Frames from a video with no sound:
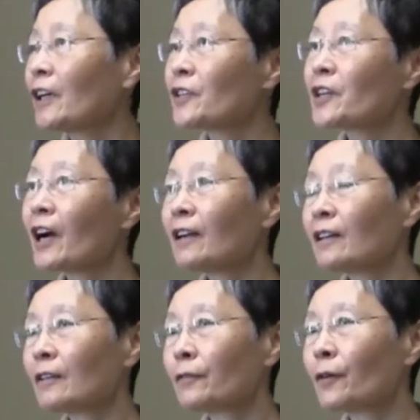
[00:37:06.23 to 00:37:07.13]
In
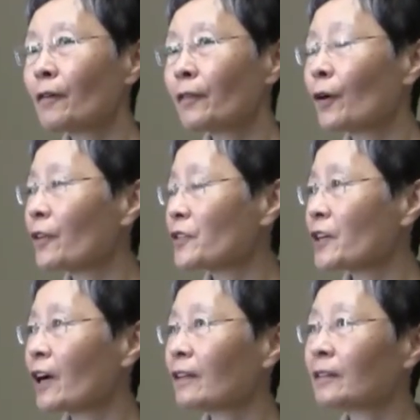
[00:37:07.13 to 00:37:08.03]
China, the fall of Northern
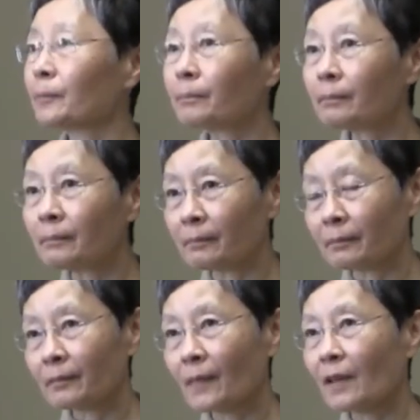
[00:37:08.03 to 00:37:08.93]
China
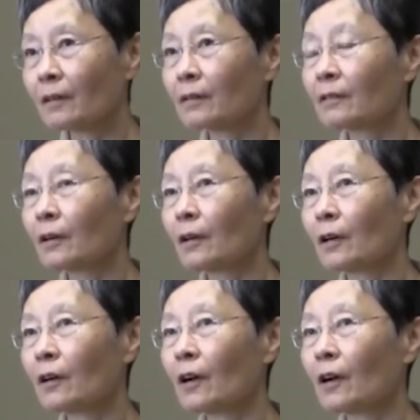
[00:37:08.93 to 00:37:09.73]
uh,